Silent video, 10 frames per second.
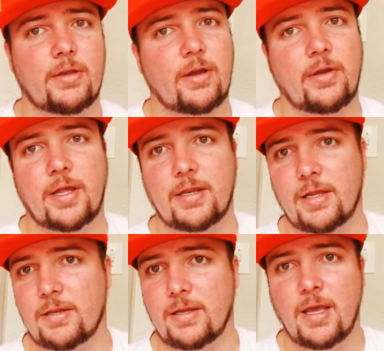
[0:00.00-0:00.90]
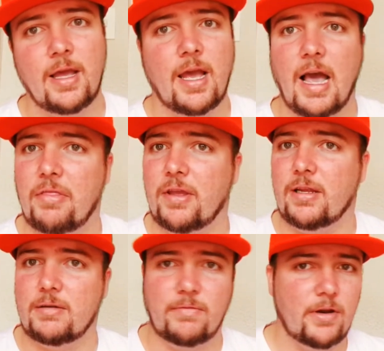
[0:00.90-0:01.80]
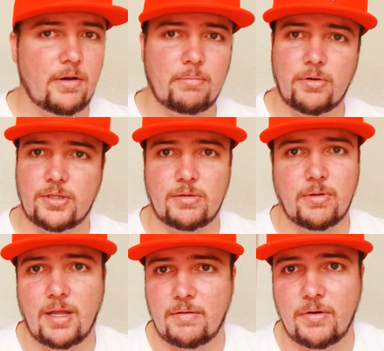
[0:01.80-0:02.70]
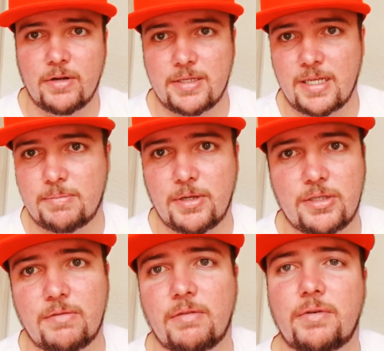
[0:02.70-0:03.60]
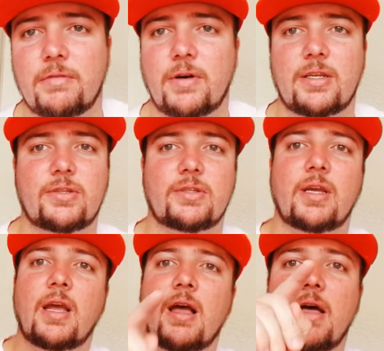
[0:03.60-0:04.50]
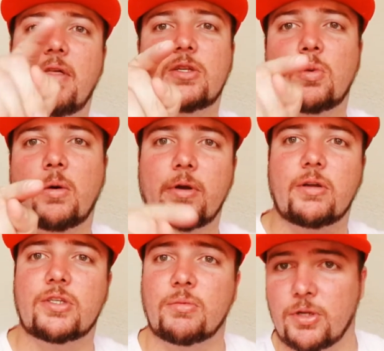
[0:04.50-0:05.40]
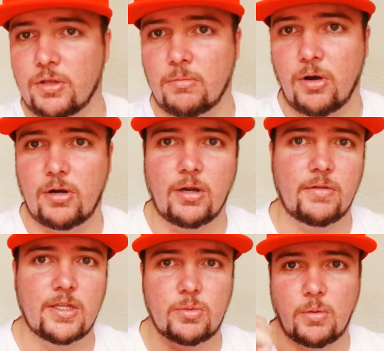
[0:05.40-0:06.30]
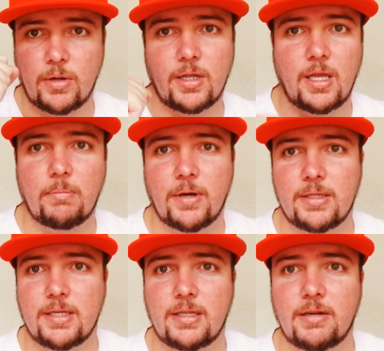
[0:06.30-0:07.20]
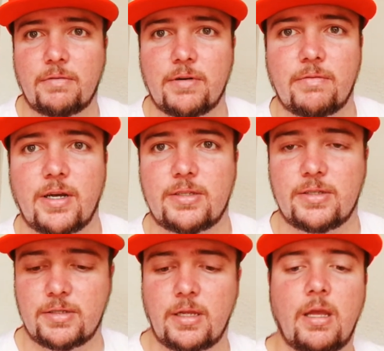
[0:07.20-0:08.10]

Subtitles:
though, and I think very personal, like various aspects of different devices, and that's why we got so many on the market, and that's why we're going to keep punting the different devices.